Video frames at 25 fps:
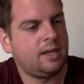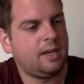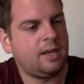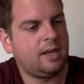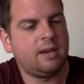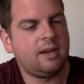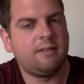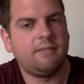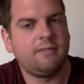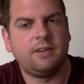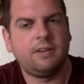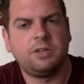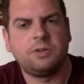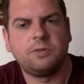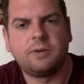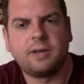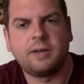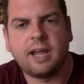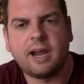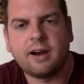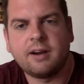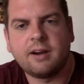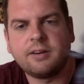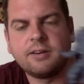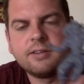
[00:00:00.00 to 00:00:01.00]
individual
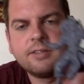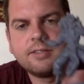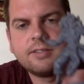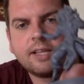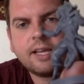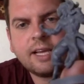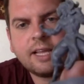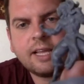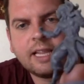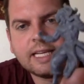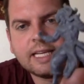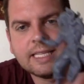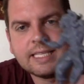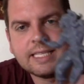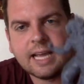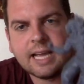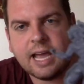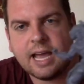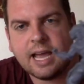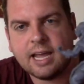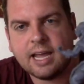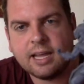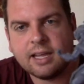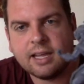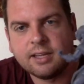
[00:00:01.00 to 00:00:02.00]
characters like this
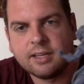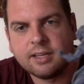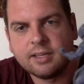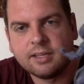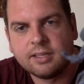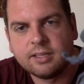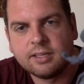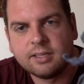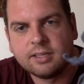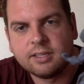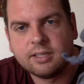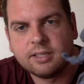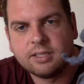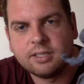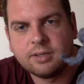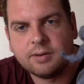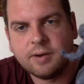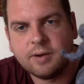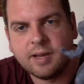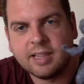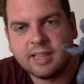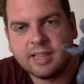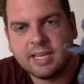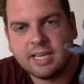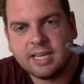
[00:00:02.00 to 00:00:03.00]
guy,
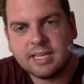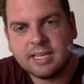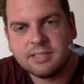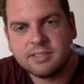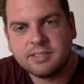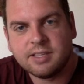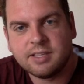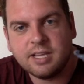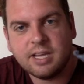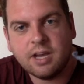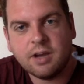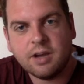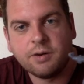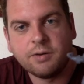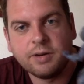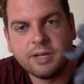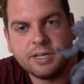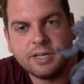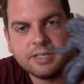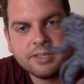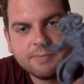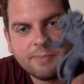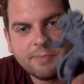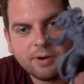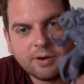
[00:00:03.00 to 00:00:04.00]
who I think is the Oni
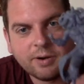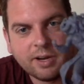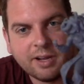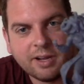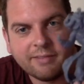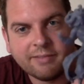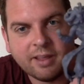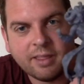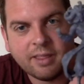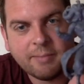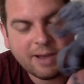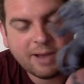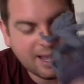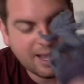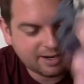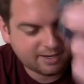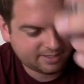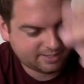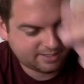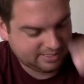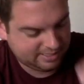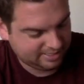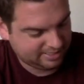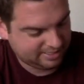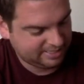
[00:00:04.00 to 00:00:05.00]
spoken of on the
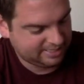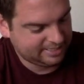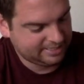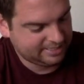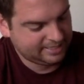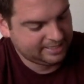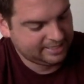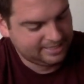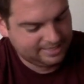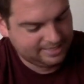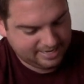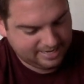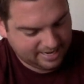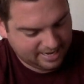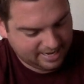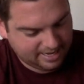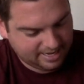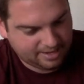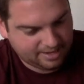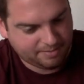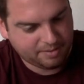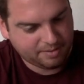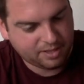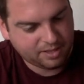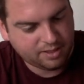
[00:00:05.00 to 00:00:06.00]
box.
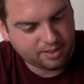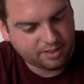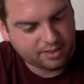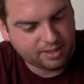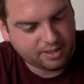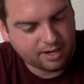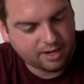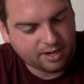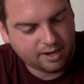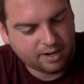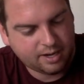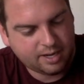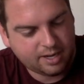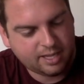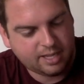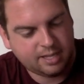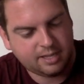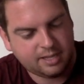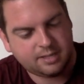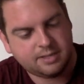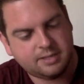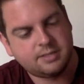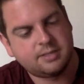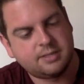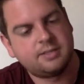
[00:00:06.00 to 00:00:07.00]
There
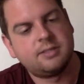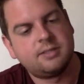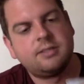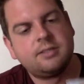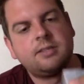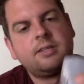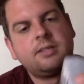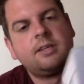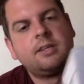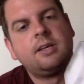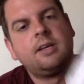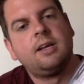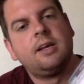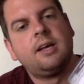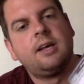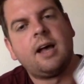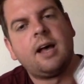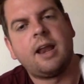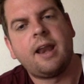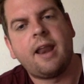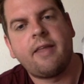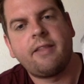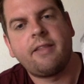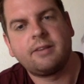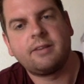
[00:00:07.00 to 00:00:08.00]
is
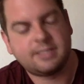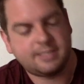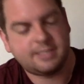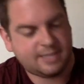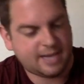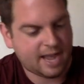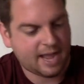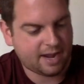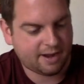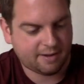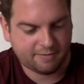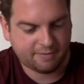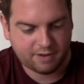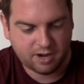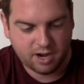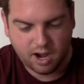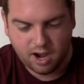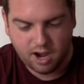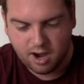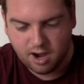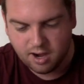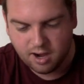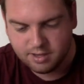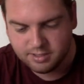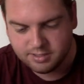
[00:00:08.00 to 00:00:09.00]
another stack of
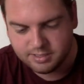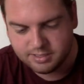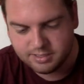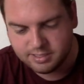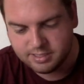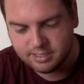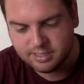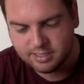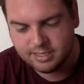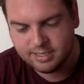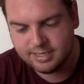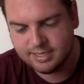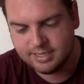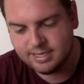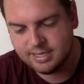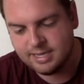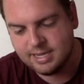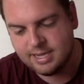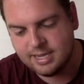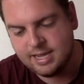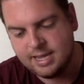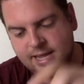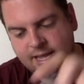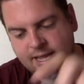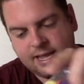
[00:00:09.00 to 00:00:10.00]
cards,
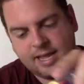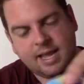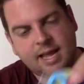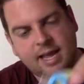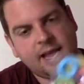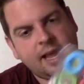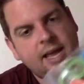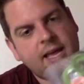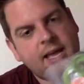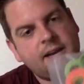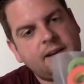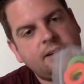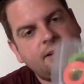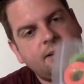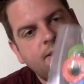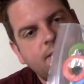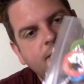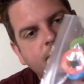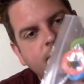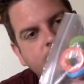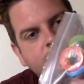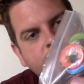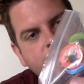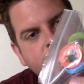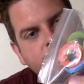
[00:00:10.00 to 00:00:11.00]
and
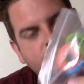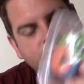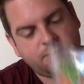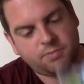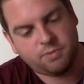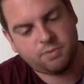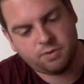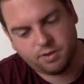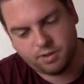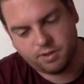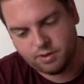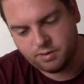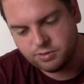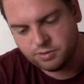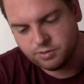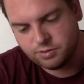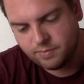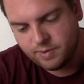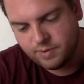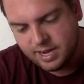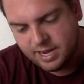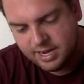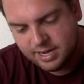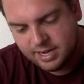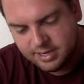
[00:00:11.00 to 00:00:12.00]
some more of those
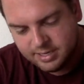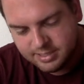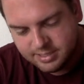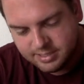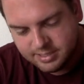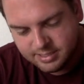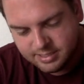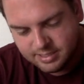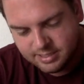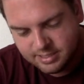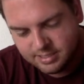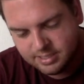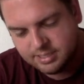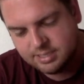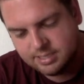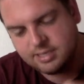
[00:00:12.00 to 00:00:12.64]
rings,